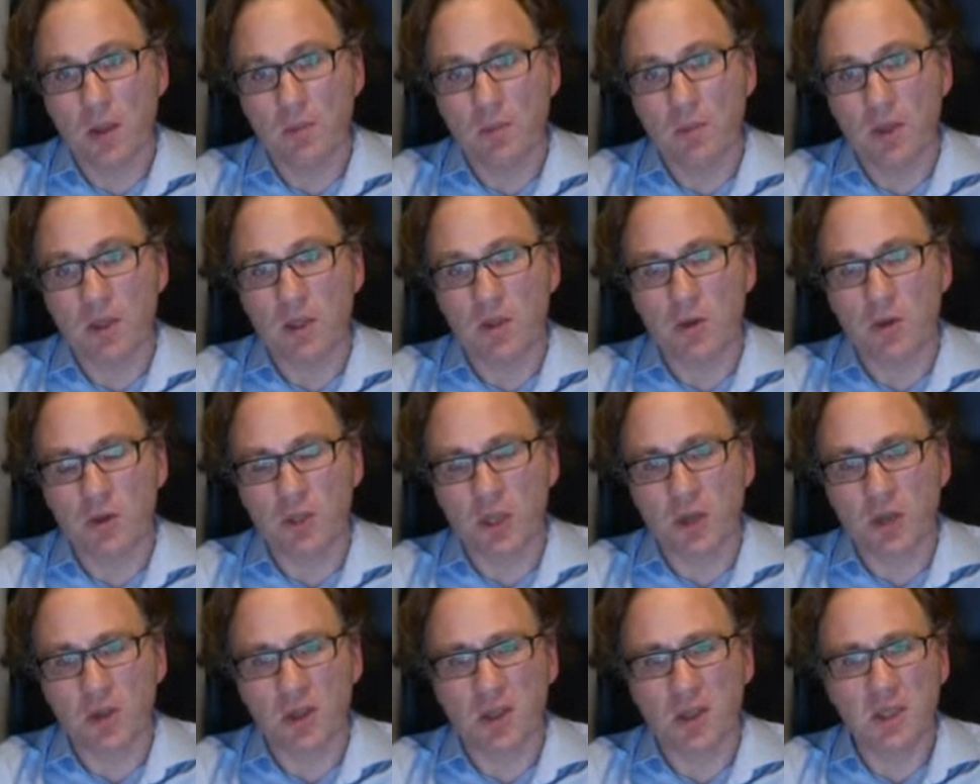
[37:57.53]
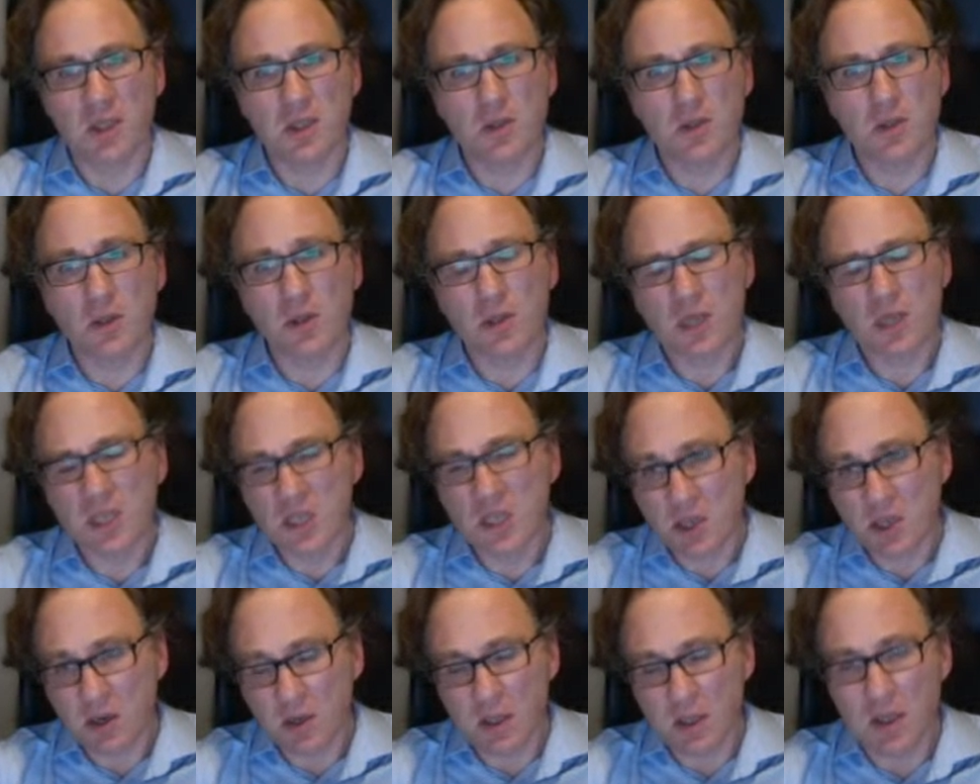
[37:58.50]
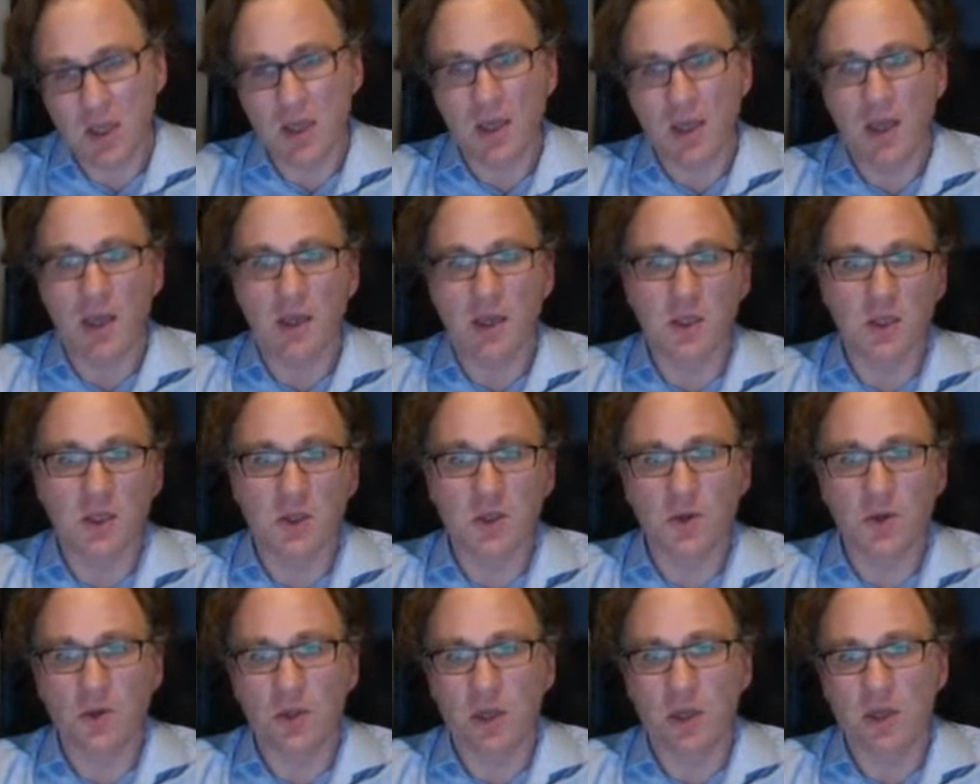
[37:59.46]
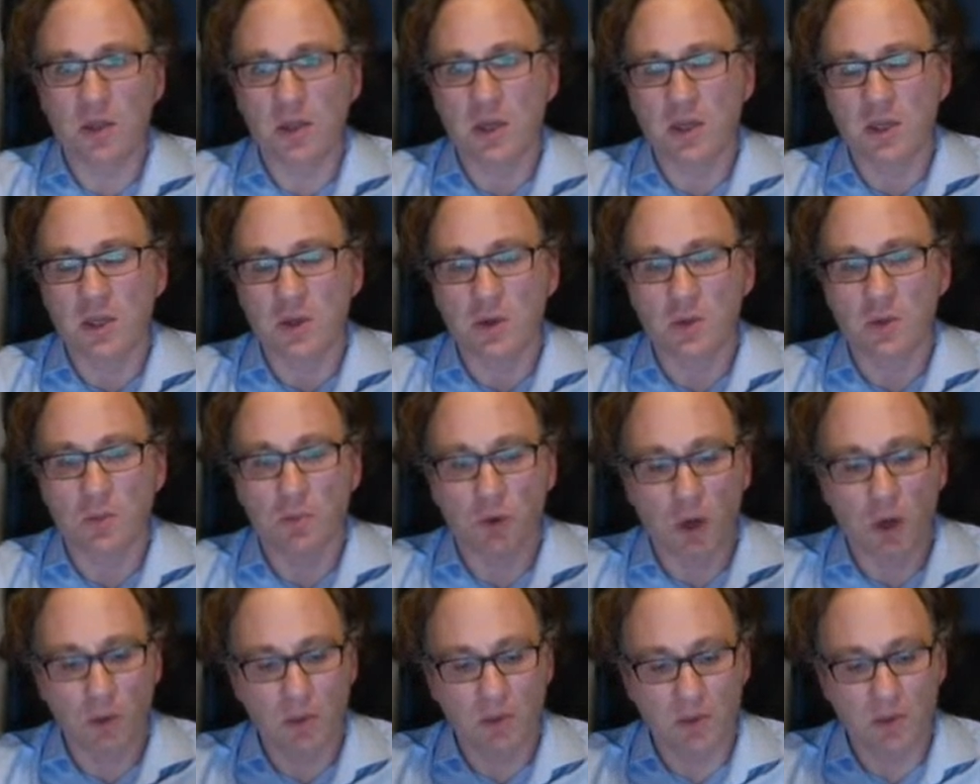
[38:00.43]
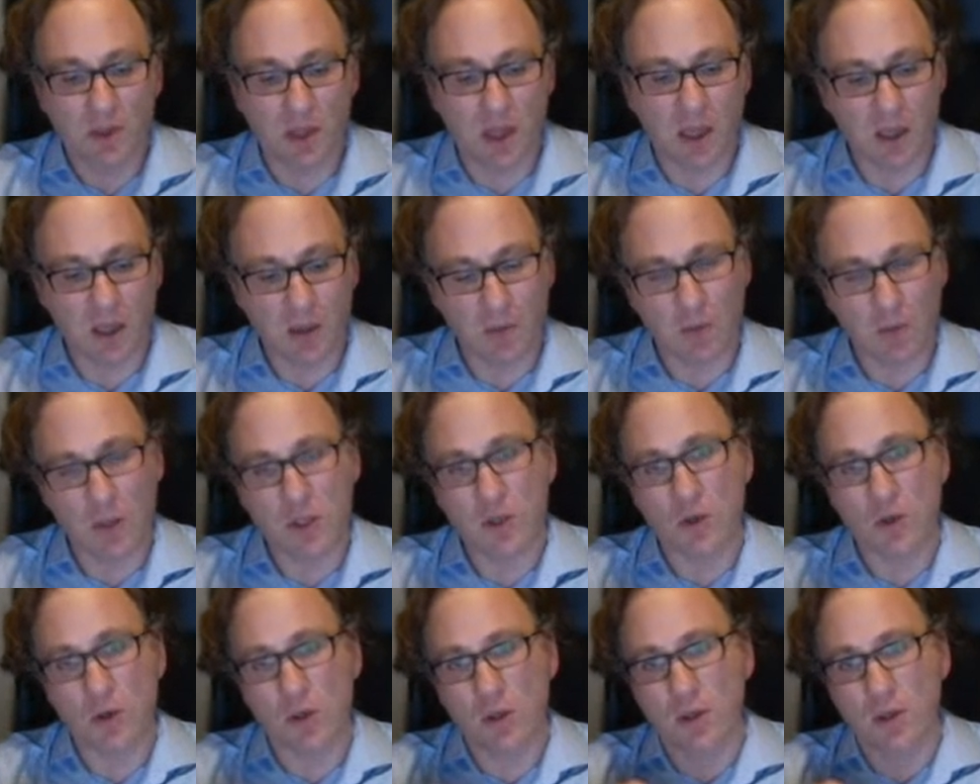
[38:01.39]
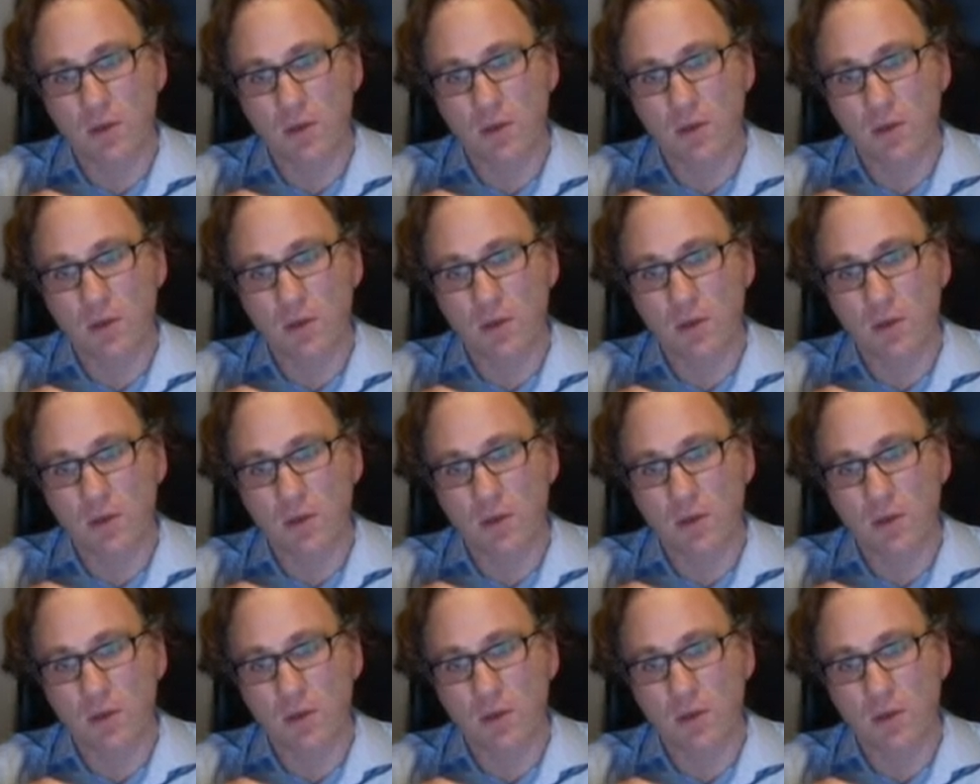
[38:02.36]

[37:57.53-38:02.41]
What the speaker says: But it turns out that this is not necessarily the case. So there are certain problems, like what's called the